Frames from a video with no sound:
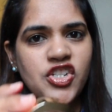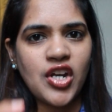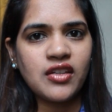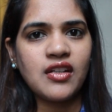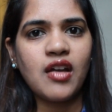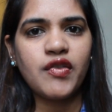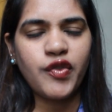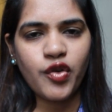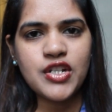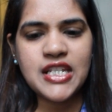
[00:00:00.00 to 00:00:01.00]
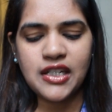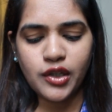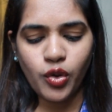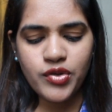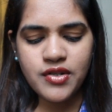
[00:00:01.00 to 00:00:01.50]
check that out if you want to see a
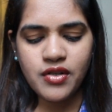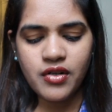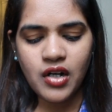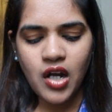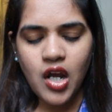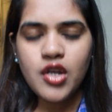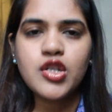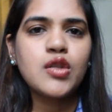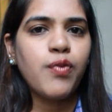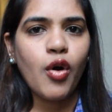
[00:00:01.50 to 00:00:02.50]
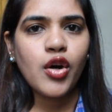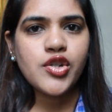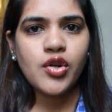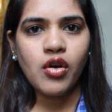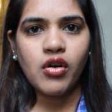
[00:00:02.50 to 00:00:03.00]
closer
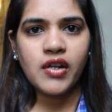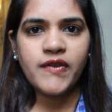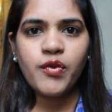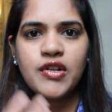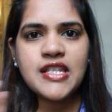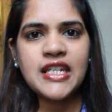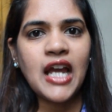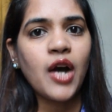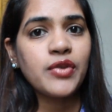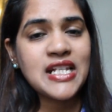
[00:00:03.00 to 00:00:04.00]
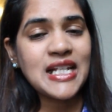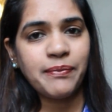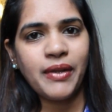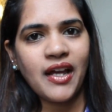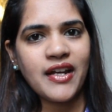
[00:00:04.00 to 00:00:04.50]
swatch, or if you want to see how this
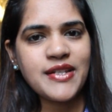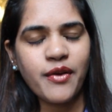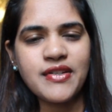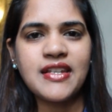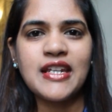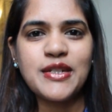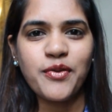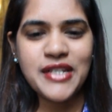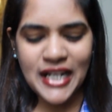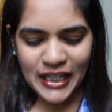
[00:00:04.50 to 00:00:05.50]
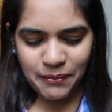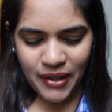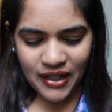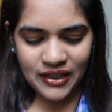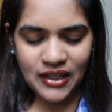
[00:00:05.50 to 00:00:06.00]
applies on skin tones like
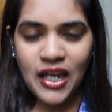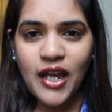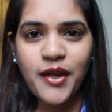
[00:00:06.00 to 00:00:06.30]
mine.